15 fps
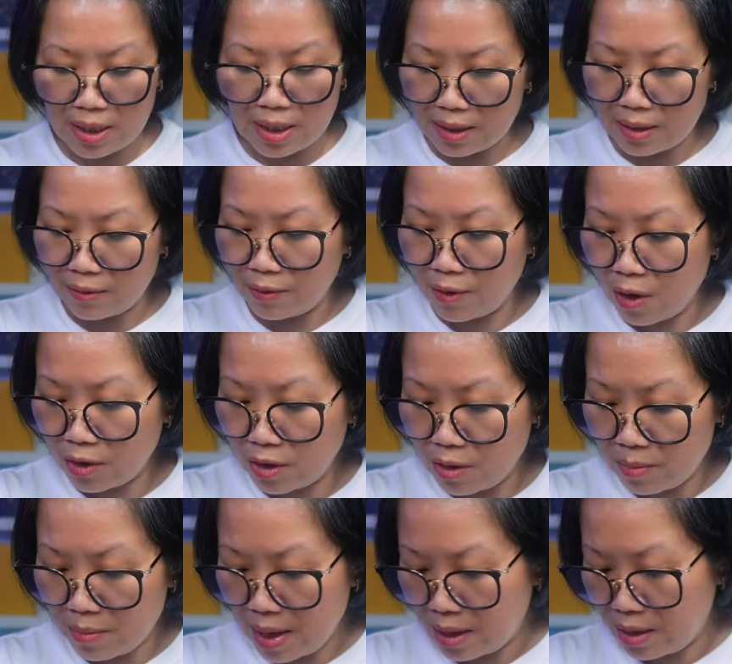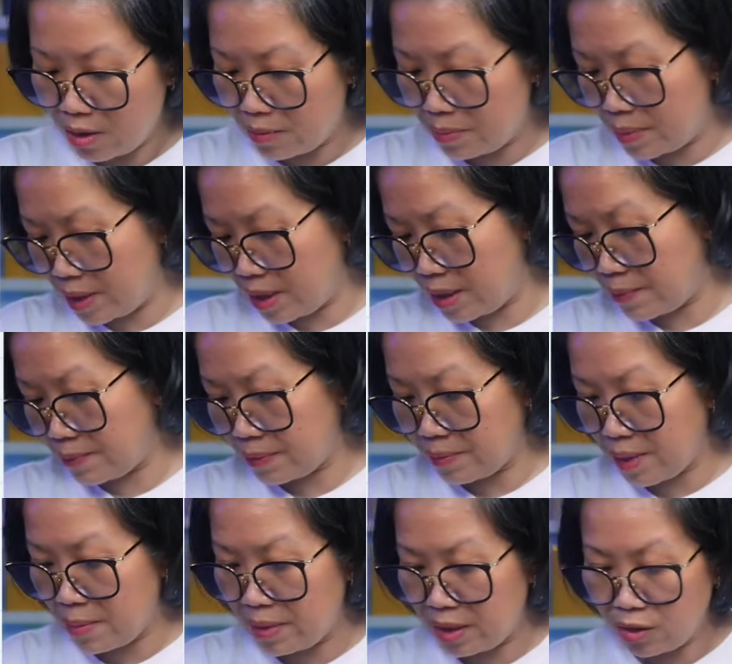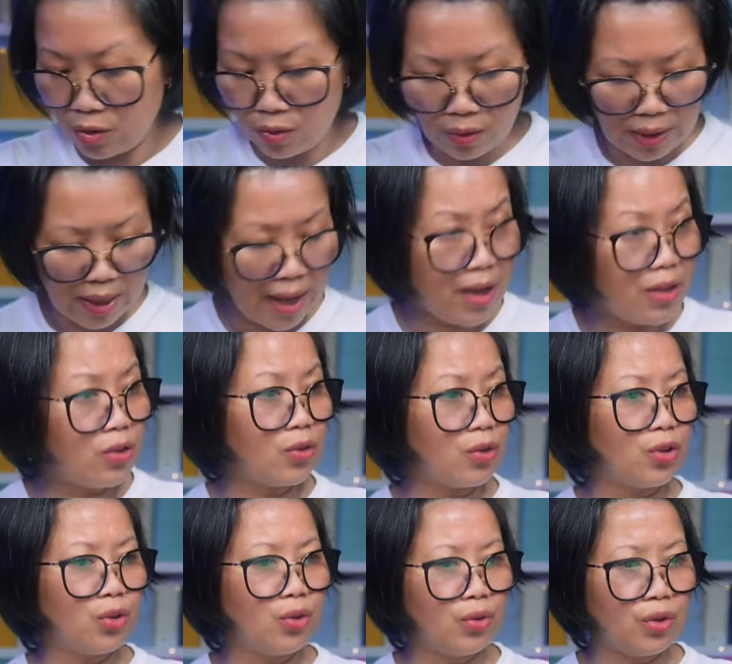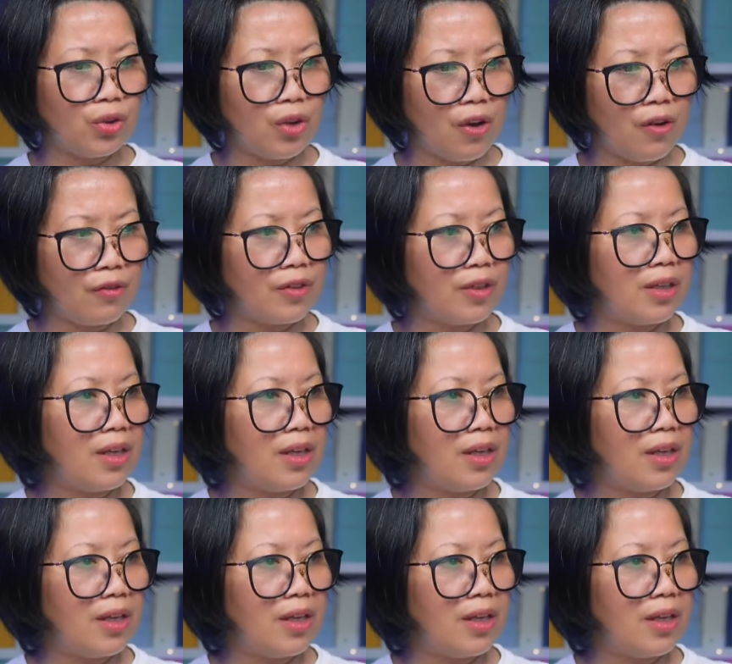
the volume may not be maybe too loud or too soft